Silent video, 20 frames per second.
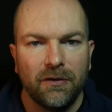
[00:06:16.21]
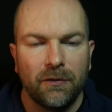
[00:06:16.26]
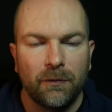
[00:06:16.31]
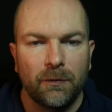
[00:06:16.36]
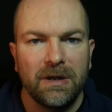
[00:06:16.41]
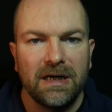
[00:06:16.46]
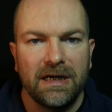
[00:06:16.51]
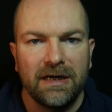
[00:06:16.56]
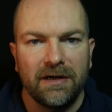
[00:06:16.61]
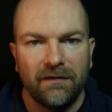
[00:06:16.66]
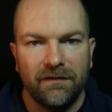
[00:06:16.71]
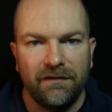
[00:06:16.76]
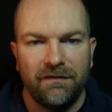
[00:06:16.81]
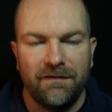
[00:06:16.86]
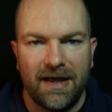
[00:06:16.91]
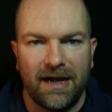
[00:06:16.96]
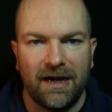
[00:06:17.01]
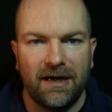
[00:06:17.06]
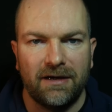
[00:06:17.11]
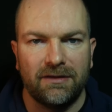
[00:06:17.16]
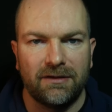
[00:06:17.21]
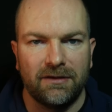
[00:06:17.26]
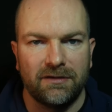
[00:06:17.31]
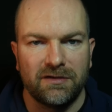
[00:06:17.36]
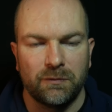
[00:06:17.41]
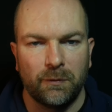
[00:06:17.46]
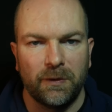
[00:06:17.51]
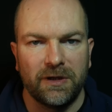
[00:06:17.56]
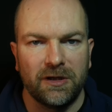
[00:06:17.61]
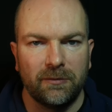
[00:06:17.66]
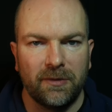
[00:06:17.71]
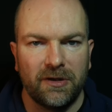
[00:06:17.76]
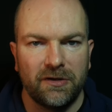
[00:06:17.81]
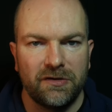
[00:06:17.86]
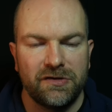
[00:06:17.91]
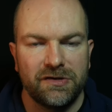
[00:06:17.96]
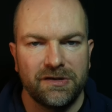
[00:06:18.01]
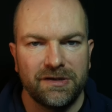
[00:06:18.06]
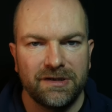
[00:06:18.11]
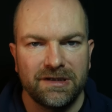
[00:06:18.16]
really affect those wheel
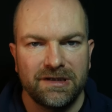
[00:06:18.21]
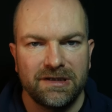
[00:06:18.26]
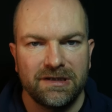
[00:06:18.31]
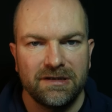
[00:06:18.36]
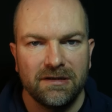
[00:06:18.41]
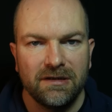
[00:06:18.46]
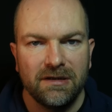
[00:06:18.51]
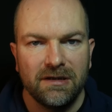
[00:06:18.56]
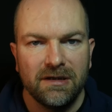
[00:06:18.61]
motions.